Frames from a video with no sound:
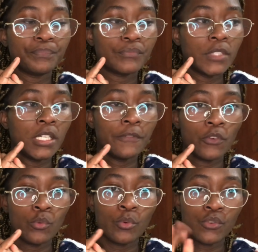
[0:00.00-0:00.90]
delivery
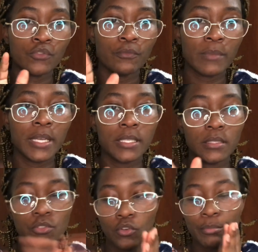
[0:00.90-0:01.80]
room because of my
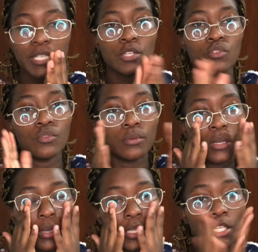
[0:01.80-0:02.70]
medical
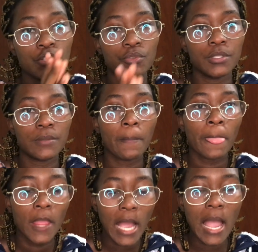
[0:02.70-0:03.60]
issues.
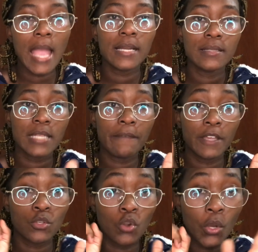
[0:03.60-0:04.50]
I had 7
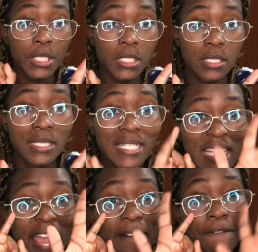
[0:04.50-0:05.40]
doctors,
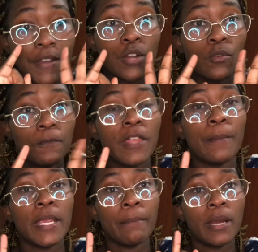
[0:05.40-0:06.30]
7 of them
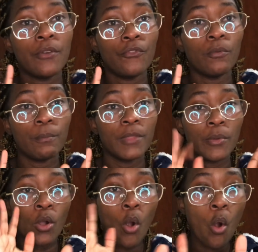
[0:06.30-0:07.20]
in my room. They were
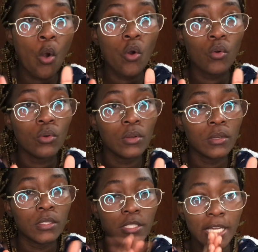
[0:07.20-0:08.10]
all
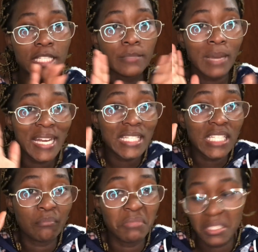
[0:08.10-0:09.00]
just
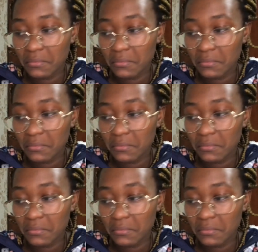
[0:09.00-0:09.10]
managing me.